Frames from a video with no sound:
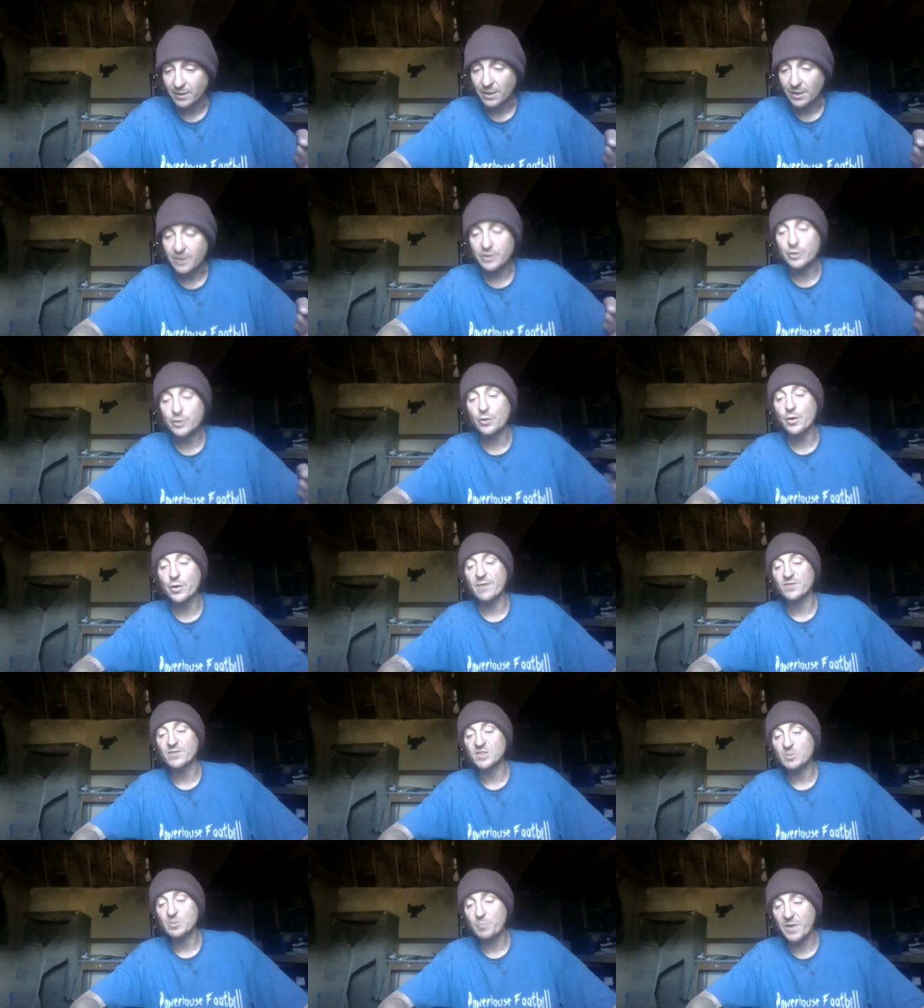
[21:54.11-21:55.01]
and you don't
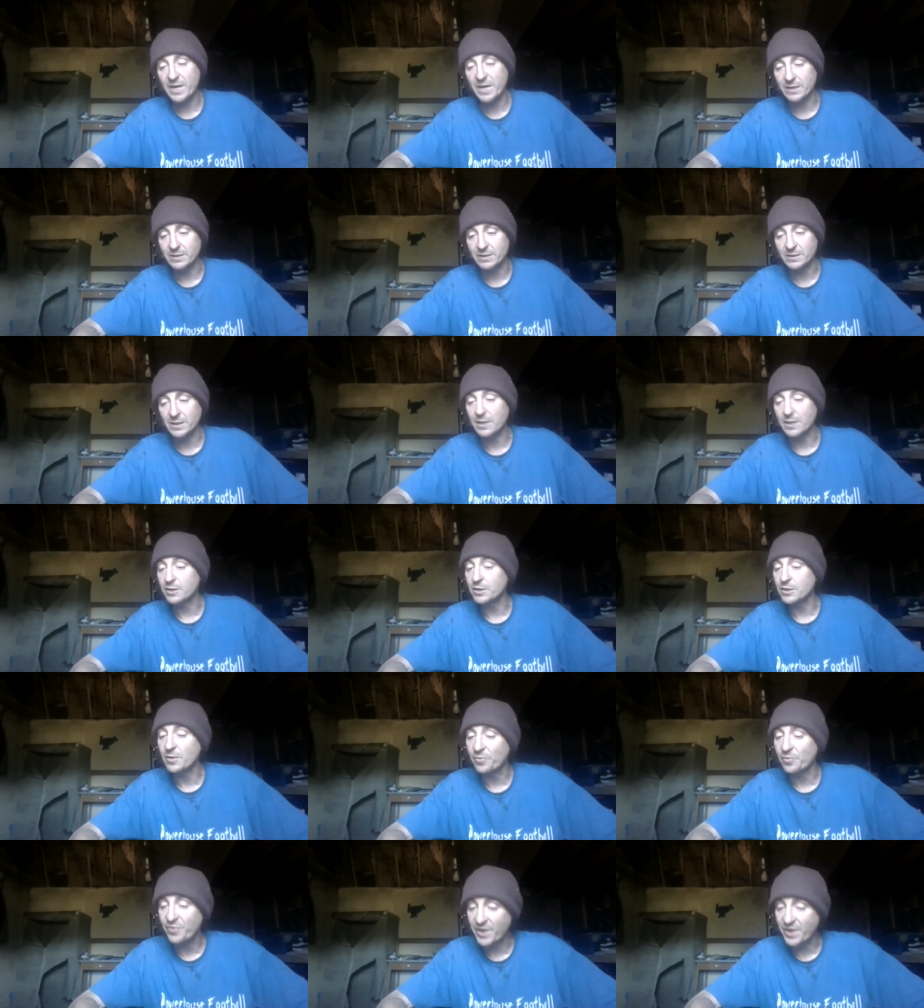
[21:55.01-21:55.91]
have space, and you
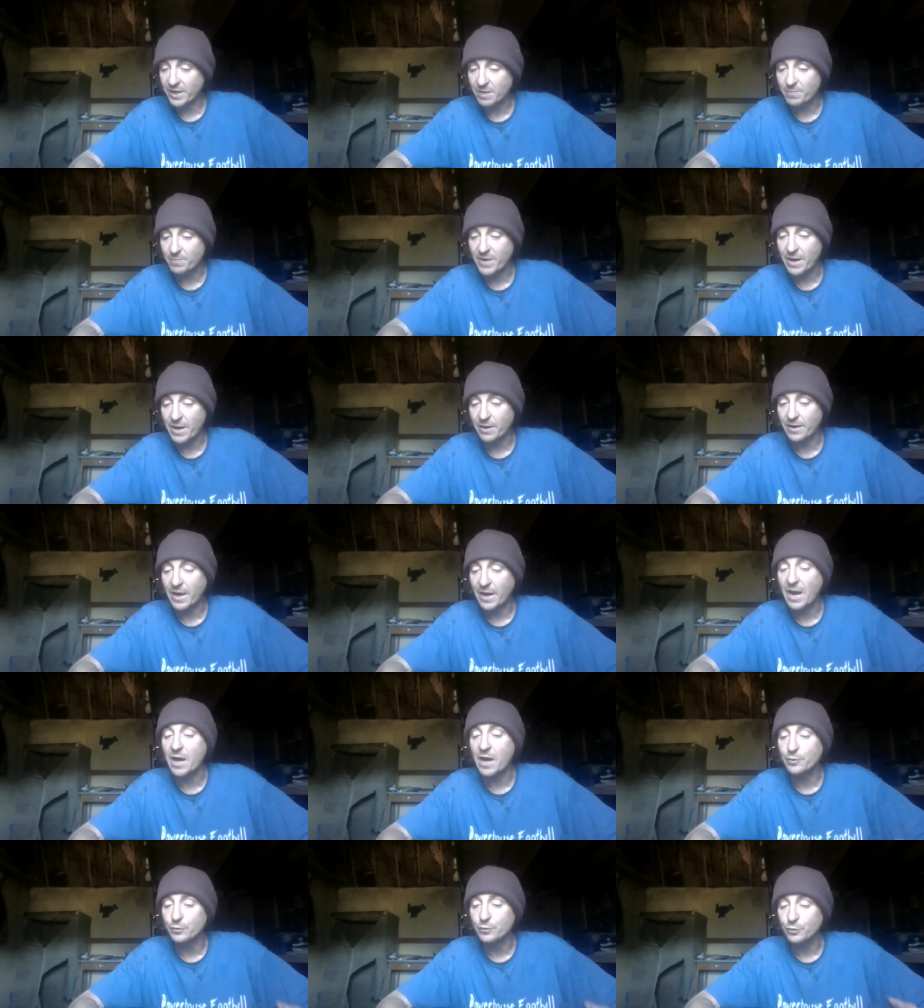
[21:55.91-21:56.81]
didn't think about
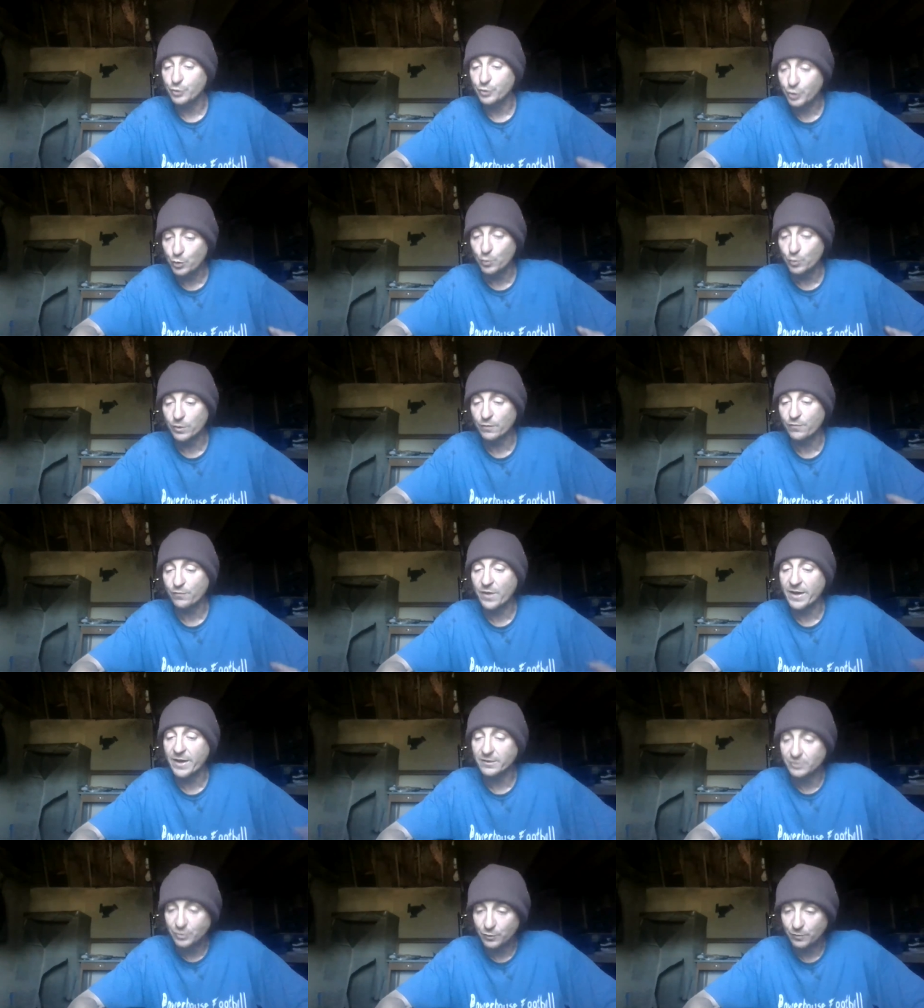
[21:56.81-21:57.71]
how you would have
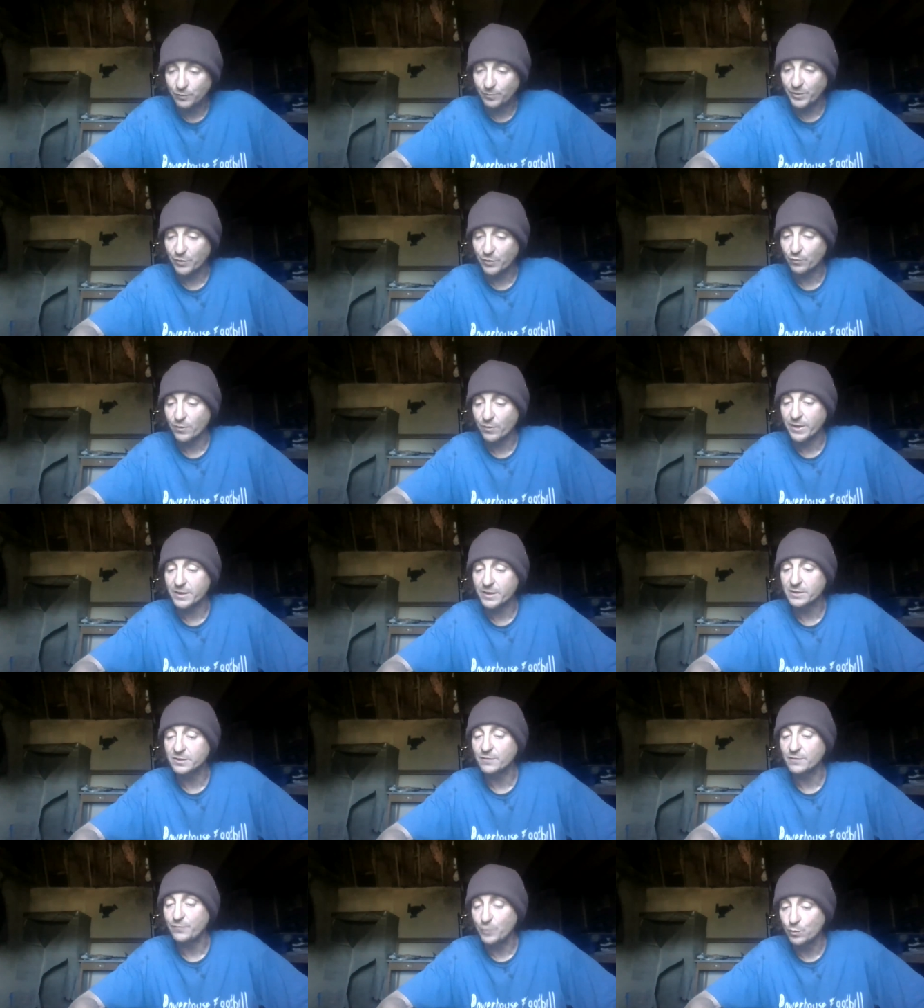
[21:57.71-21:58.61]
liked to have been
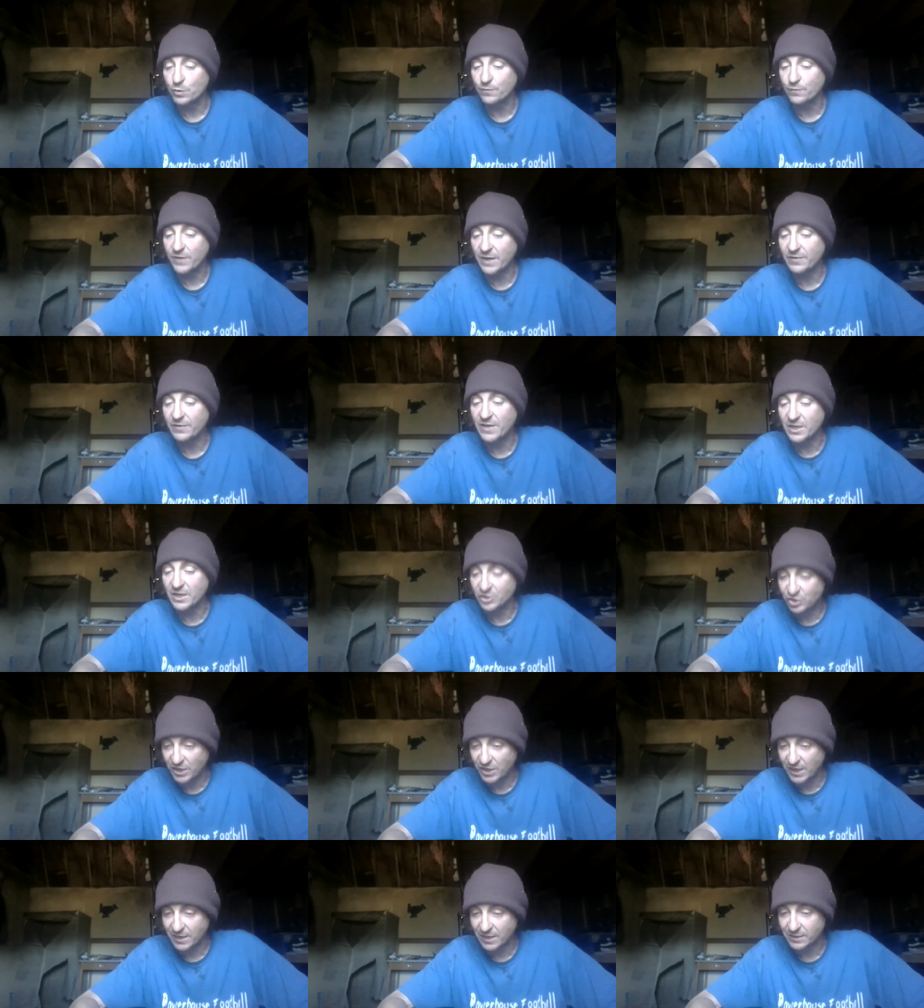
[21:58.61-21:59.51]
raised if you would have had that
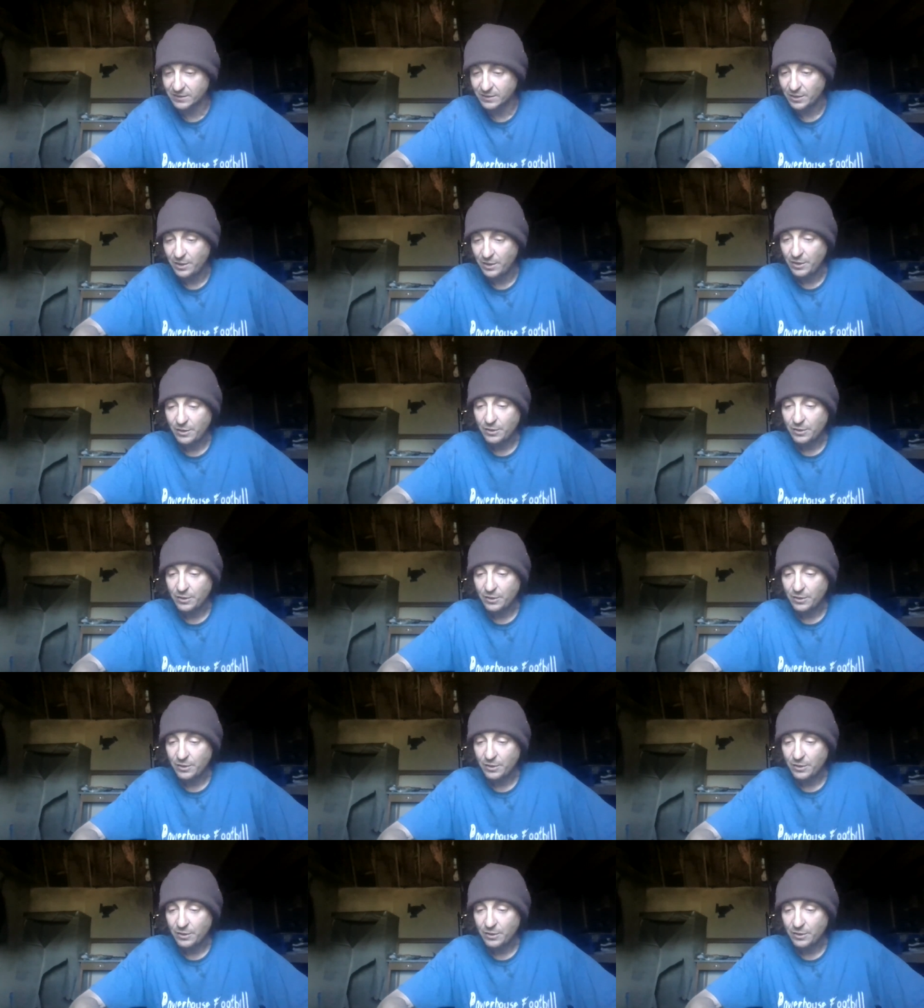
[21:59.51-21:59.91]
chance.